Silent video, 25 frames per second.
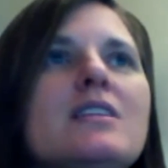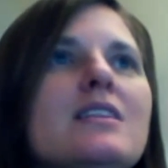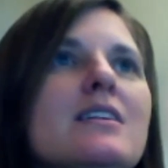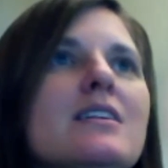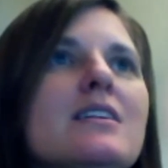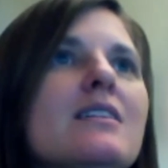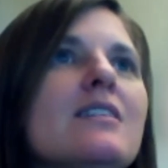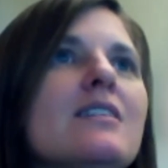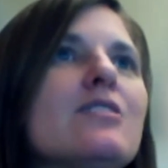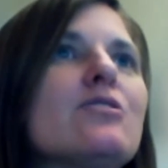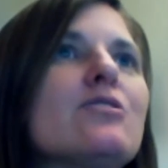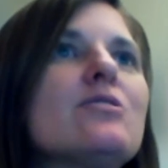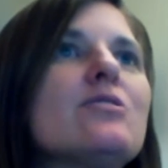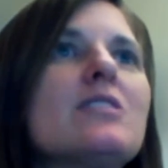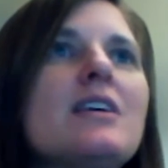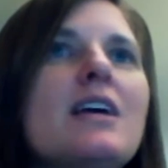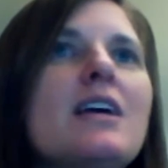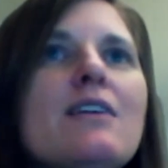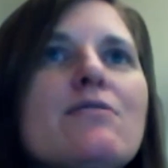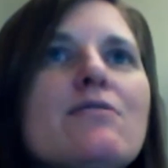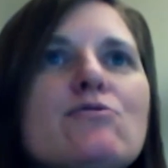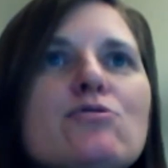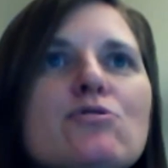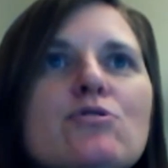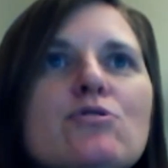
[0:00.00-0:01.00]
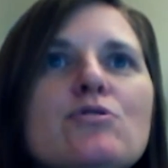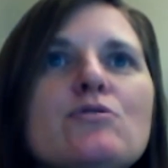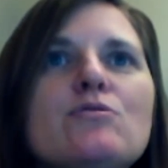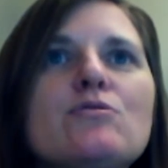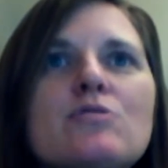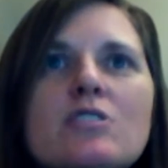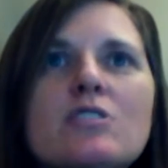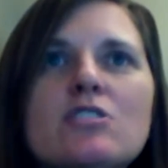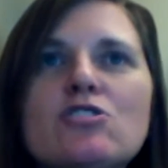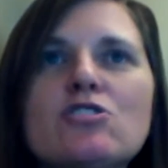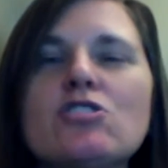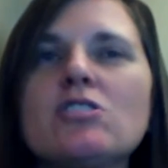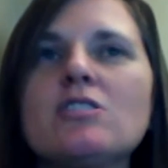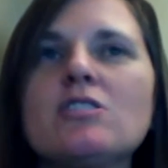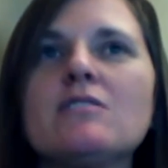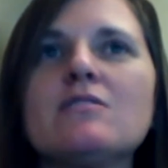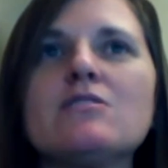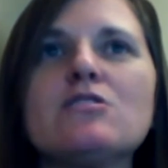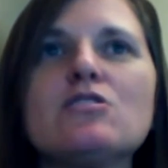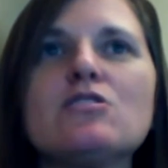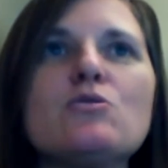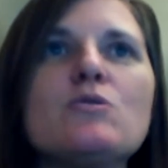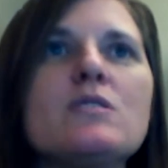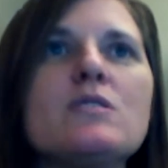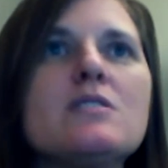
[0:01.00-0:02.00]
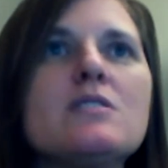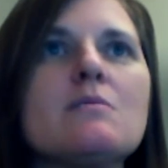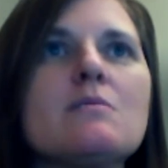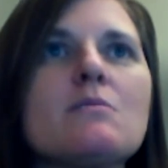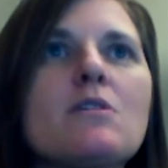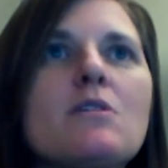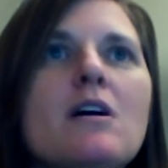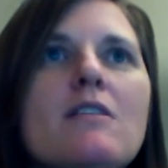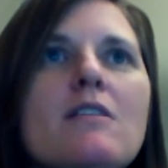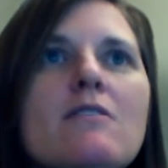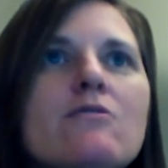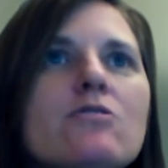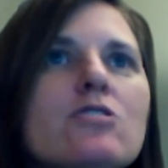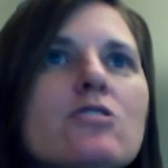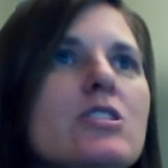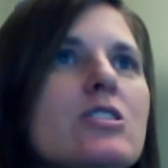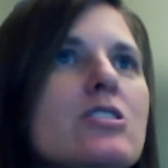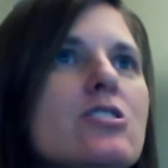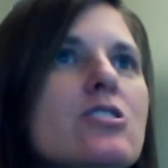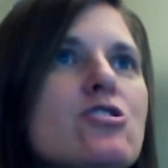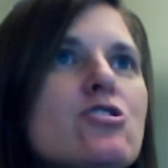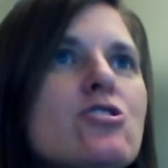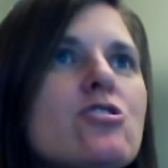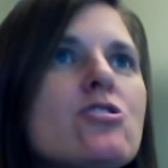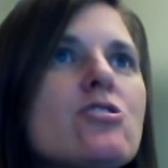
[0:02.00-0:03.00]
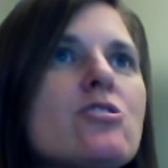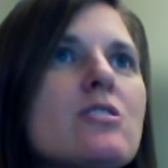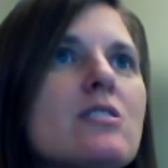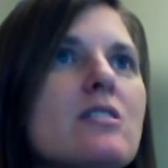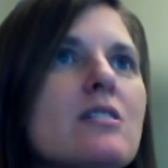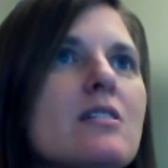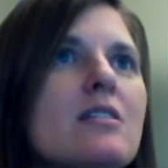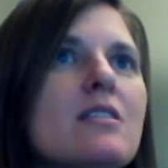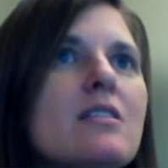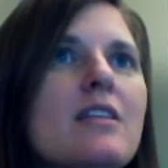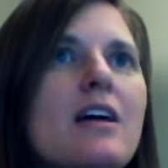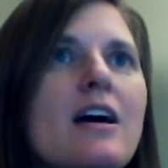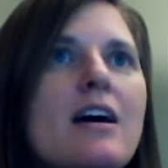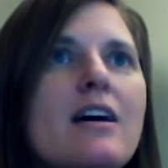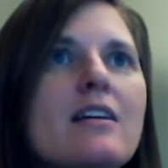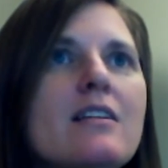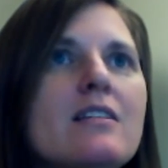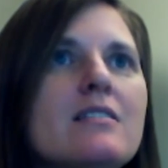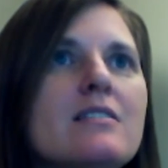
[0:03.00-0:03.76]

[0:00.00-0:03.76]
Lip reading: in the early afternoons because she is doing some coverage that